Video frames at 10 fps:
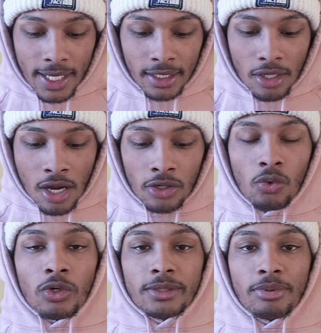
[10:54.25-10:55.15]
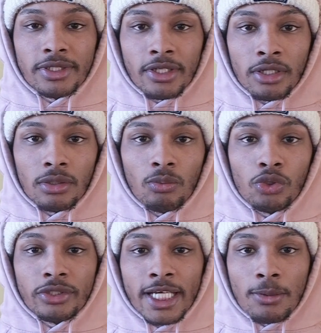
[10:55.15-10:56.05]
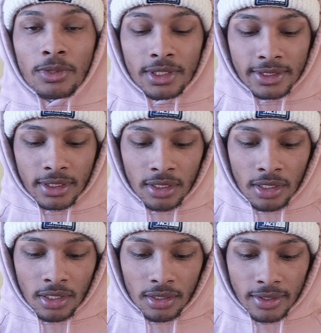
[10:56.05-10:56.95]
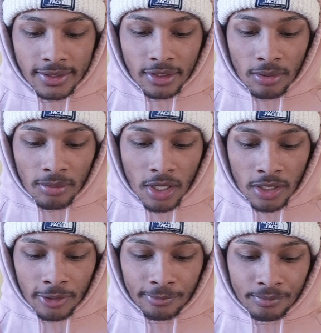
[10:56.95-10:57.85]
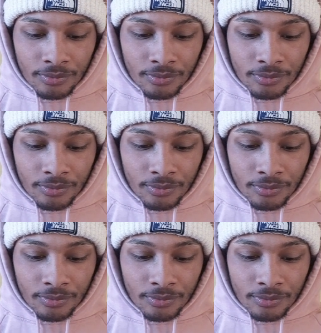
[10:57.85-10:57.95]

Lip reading: and then auto once per turn when you attack with this card.